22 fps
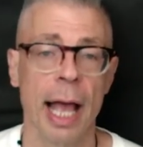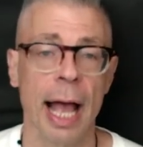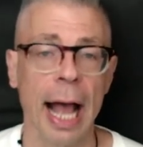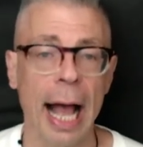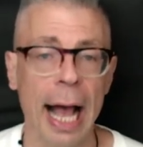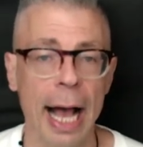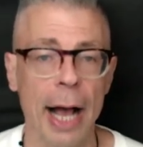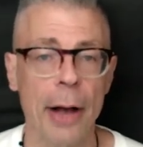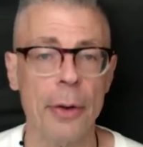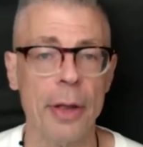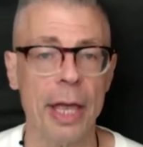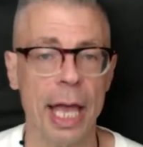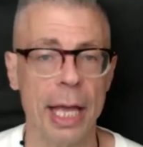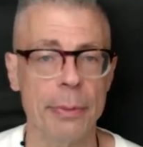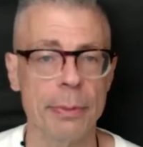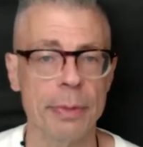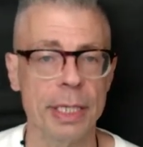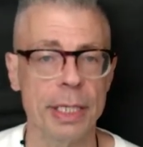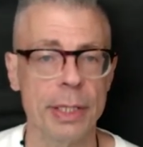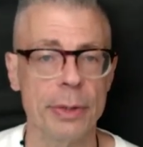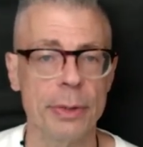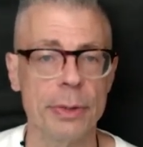how can we
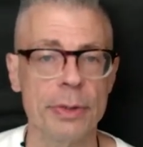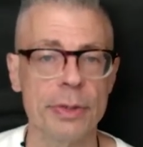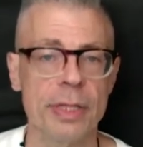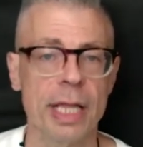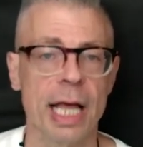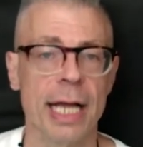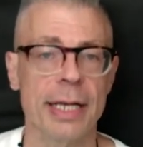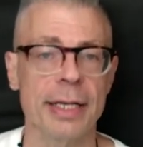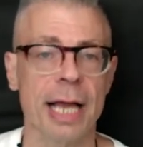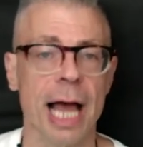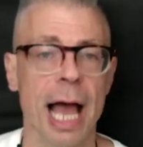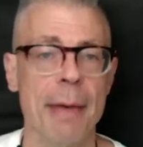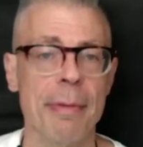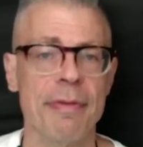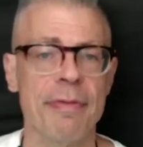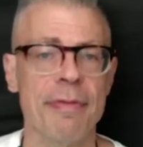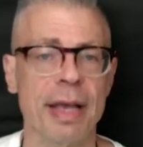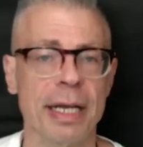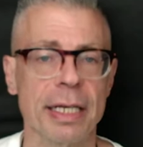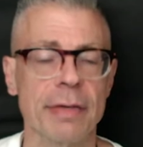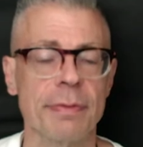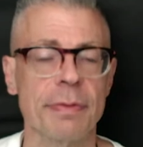use that time
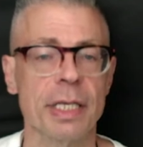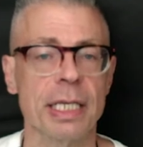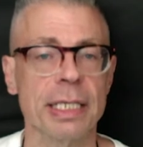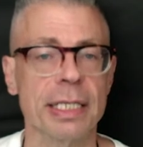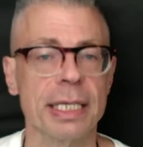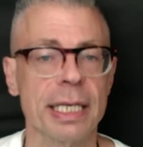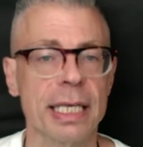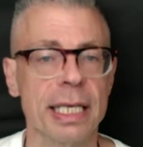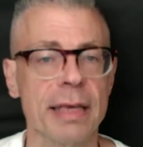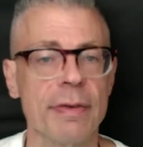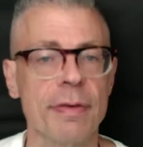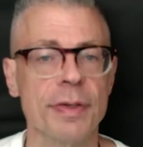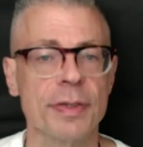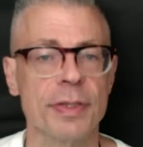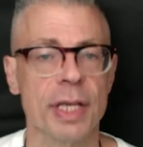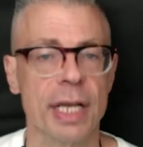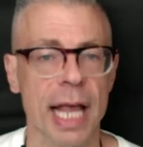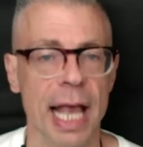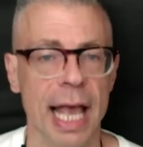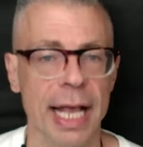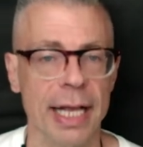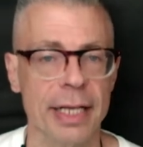effectively to give us
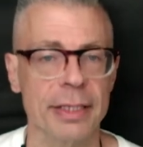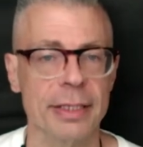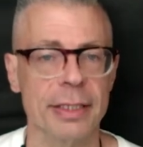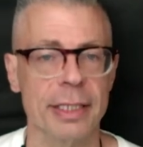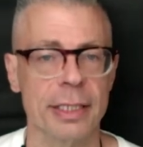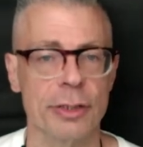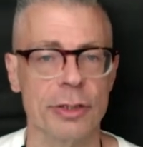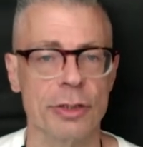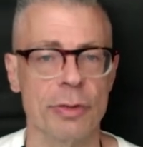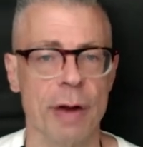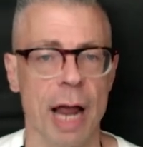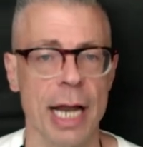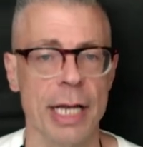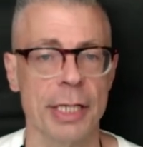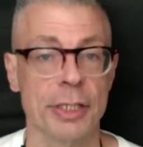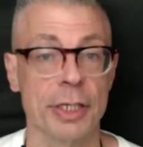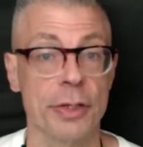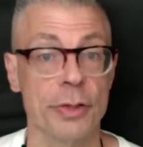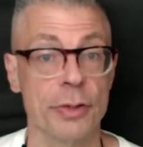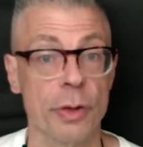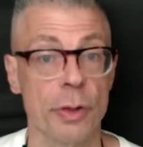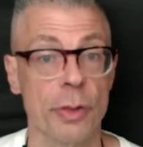an exit strategy
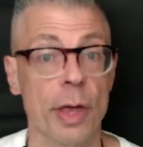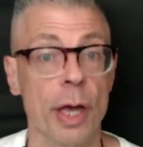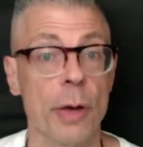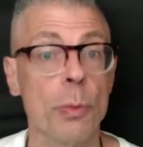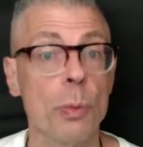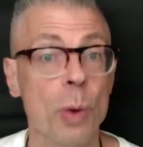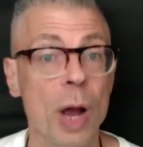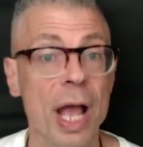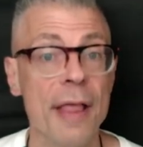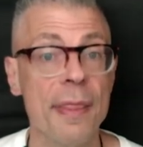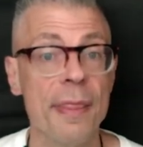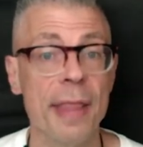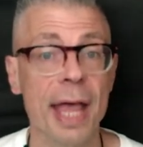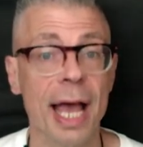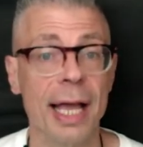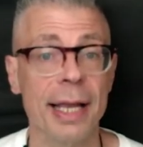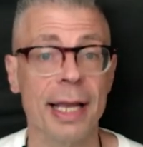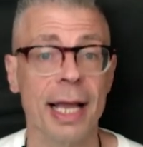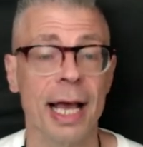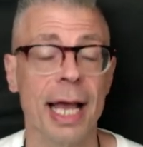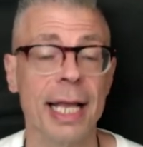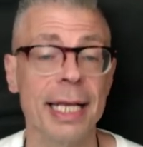so that when that
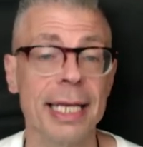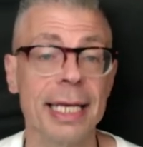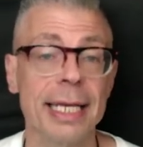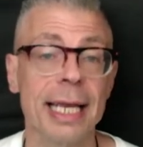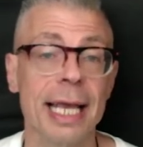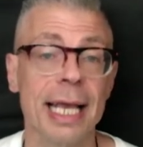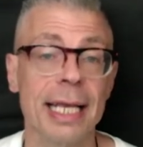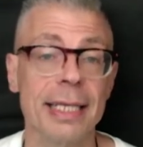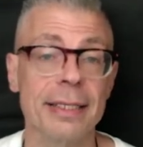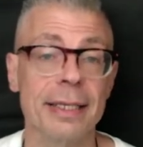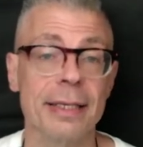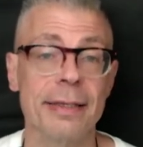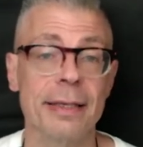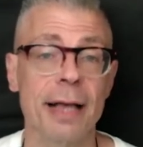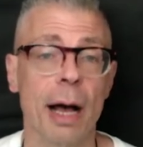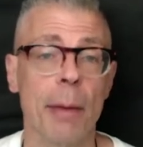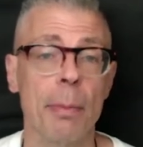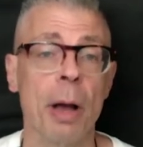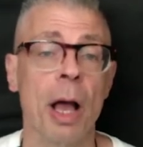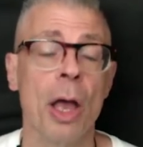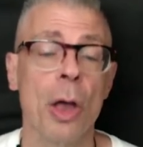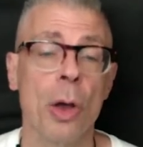90 days is
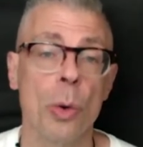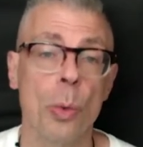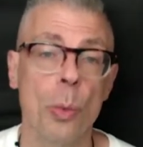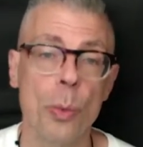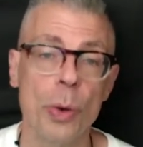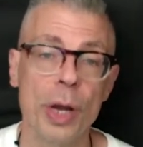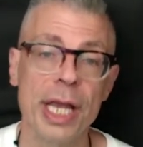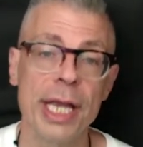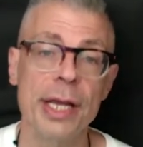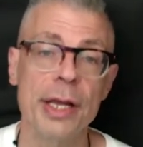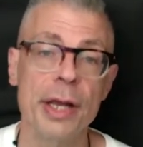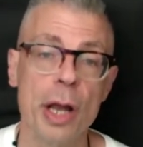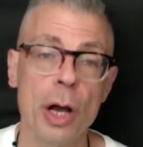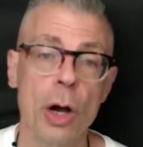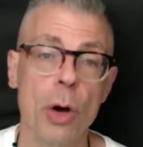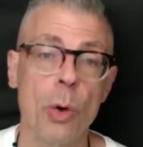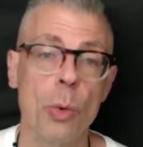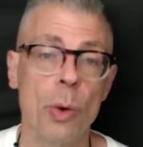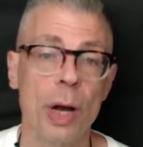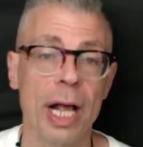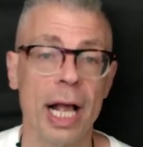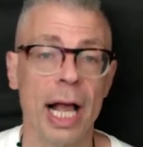up, we know
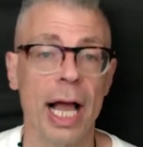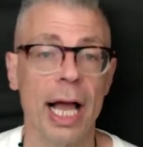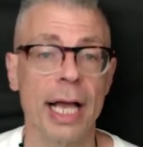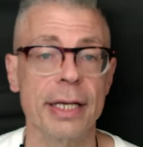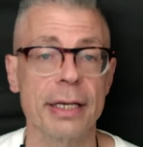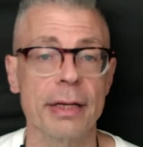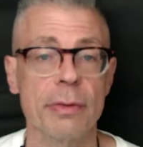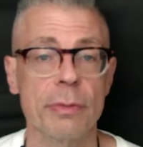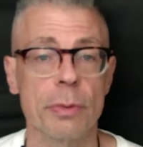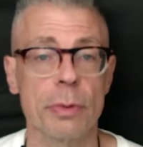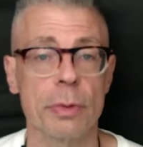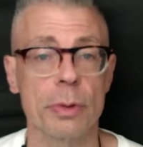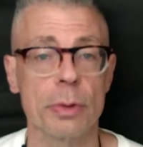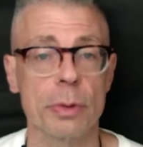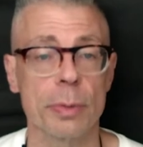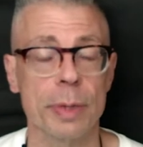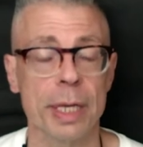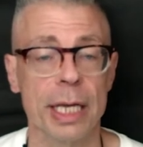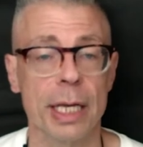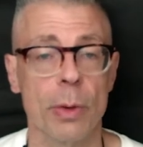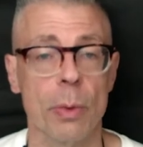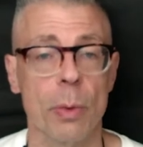what kind of world we
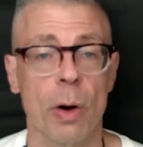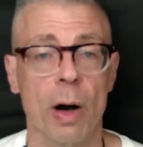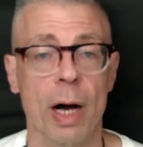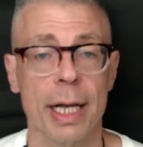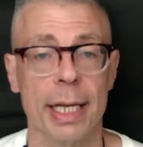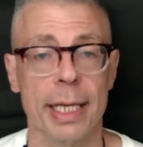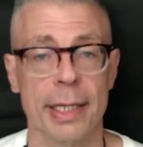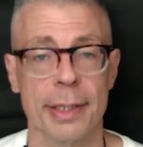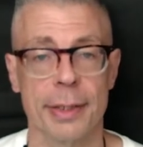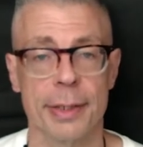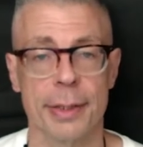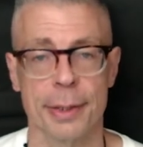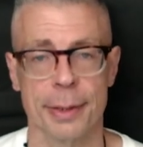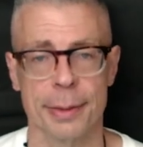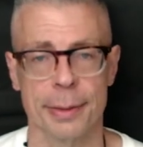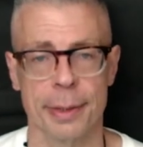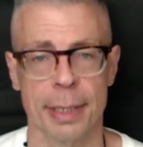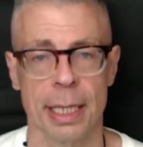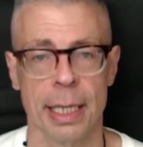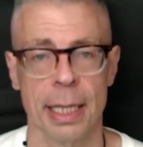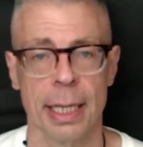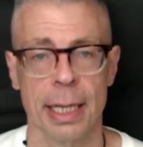can walk into?
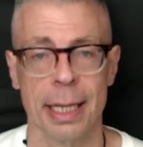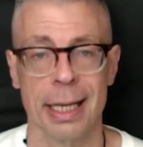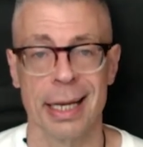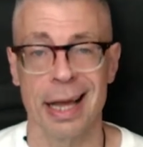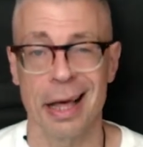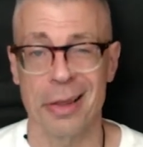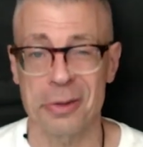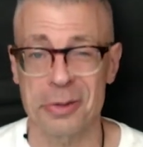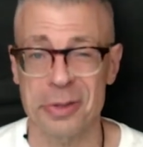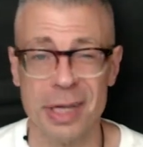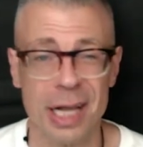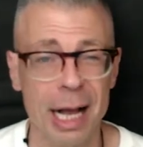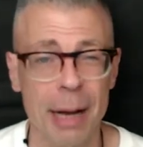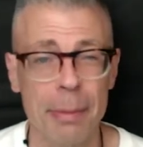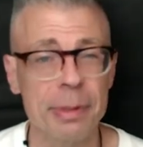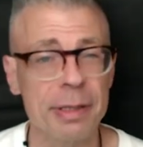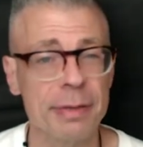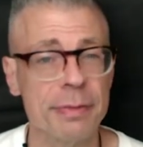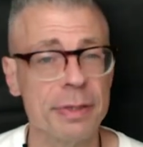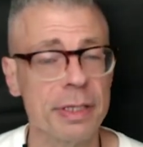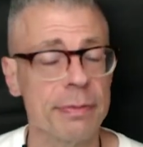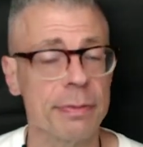Now, there's a couple
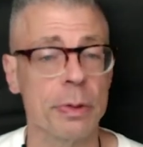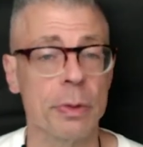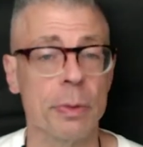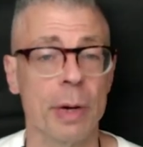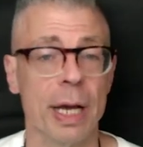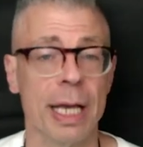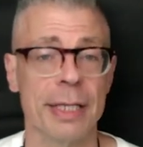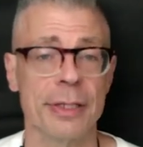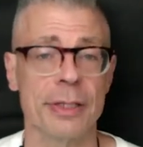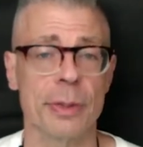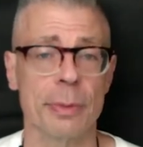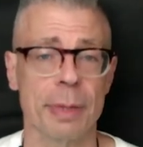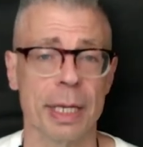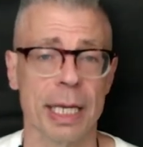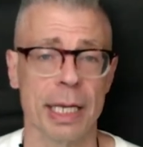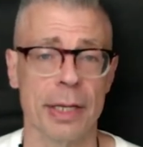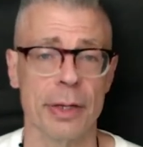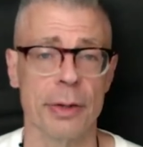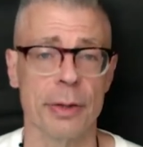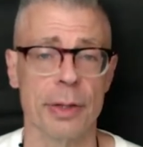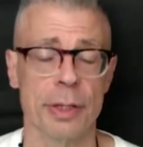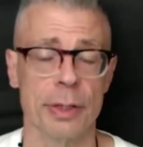of different ways that we can
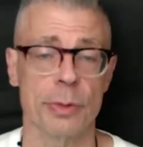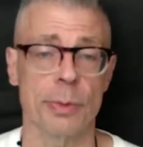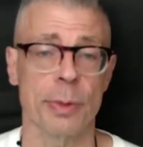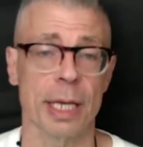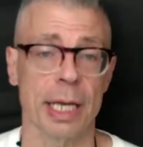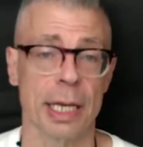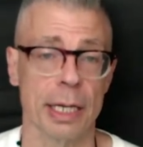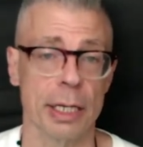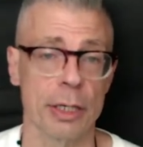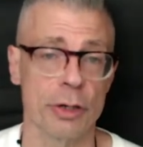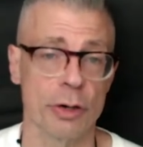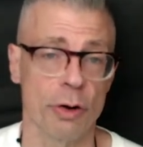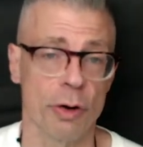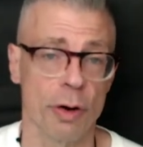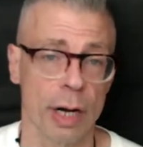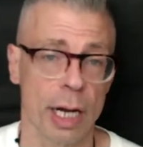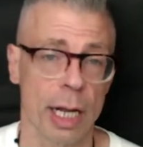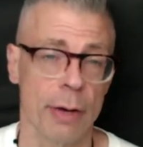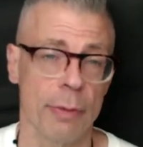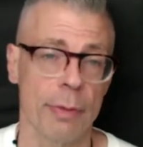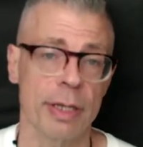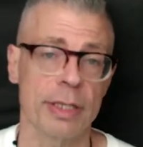do this. We can
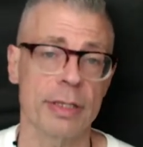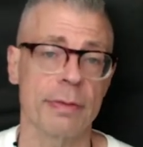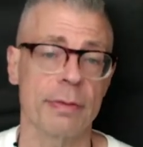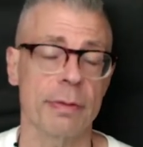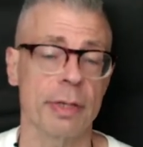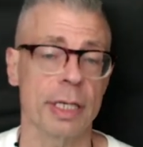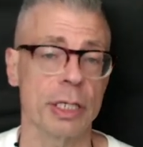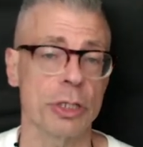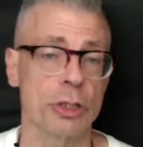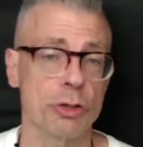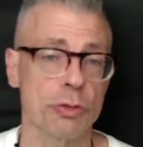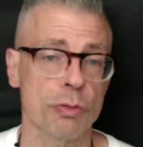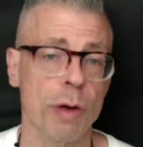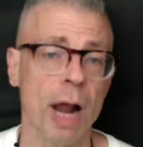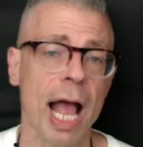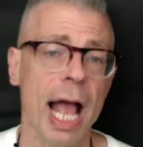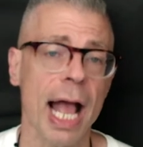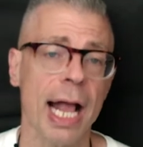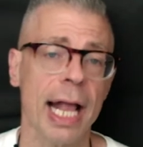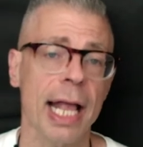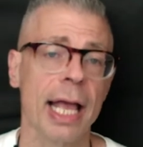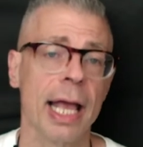aggressively
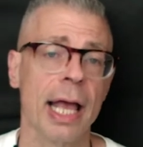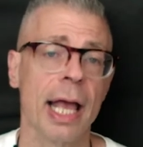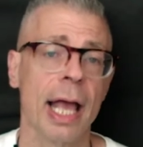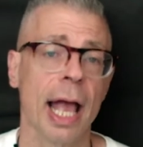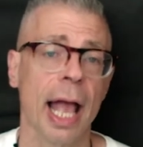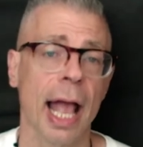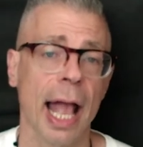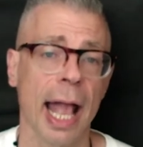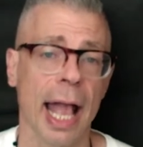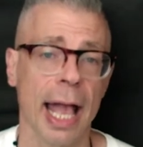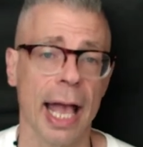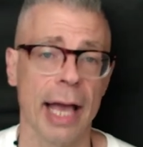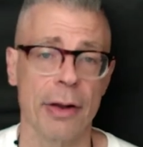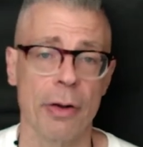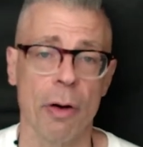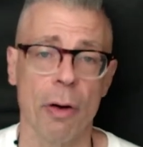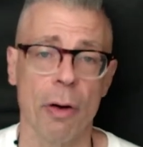track and